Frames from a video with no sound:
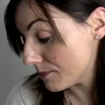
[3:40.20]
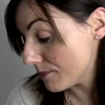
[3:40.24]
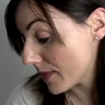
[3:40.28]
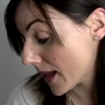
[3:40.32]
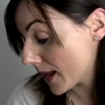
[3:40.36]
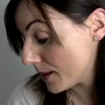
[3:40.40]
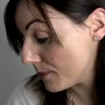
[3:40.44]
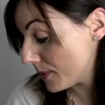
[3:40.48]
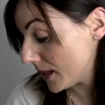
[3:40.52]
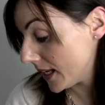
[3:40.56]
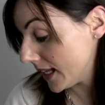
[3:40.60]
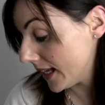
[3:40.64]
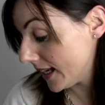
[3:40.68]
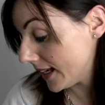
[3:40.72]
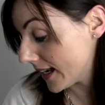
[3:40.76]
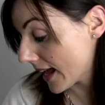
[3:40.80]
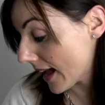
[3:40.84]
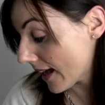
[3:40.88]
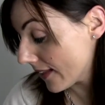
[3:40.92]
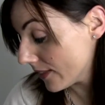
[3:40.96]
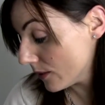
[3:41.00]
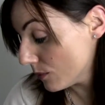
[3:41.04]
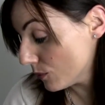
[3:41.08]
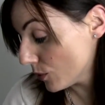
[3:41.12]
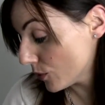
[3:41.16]
Maybelline,
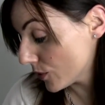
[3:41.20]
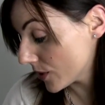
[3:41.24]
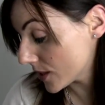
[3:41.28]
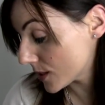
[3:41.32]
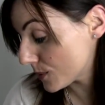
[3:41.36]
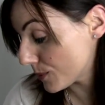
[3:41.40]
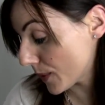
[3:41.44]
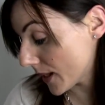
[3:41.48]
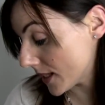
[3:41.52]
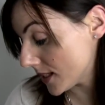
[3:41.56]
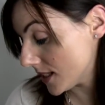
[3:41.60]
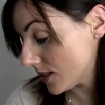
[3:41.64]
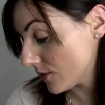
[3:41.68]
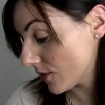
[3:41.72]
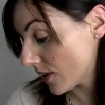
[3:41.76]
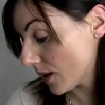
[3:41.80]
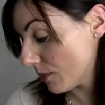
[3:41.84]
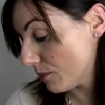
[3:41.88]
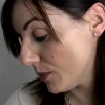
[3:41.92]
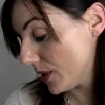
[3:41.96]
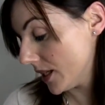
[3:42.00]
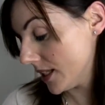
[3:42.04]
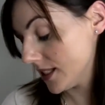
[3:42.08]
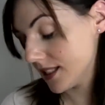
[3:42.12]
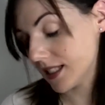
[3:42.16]
and the more expensive
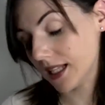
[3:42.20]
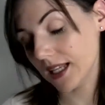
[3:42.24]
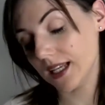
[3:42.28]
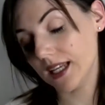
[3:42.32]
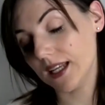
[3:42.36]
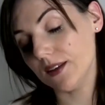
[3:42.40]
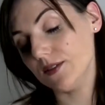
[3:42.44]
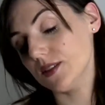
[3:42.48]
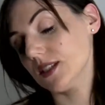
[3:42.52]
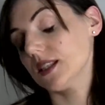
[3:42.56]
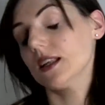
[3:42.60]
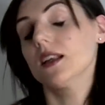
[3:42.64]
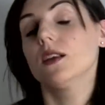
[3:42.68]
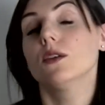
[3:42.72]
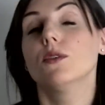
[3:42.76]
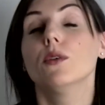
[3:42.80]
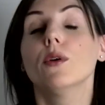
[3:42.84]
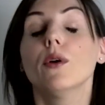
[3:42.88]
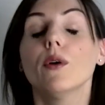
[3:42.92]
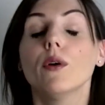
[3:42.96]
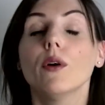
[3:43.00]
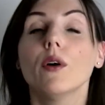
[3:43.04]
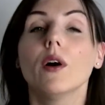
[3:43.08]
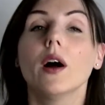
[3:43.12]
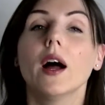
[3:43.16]
companies like Yves Saint
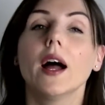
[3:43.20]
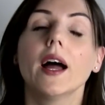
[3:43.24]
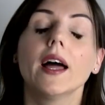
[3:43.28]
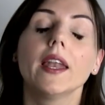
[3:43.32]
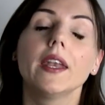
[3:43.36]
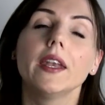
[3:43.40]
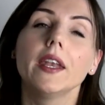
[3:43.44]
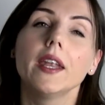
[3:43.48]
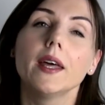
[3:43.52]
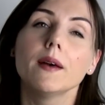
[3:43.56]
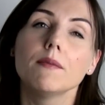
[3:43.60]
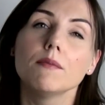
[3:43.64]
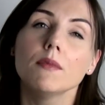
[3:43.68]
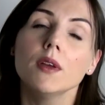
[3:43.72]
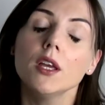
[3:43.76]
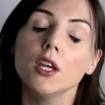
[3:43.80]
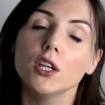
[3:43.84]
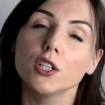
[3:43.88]
Laurent and